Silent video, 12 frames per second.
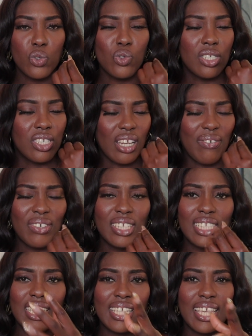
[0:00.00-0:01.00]
you
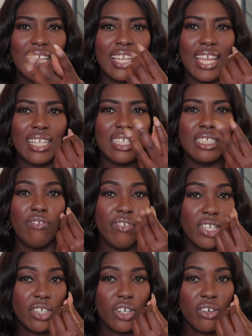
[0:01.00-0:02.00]
definitely get like this
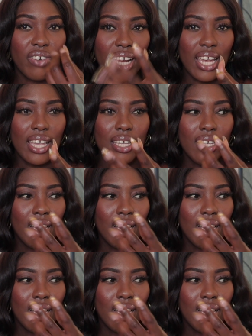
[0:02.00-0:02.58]
vinaigrette.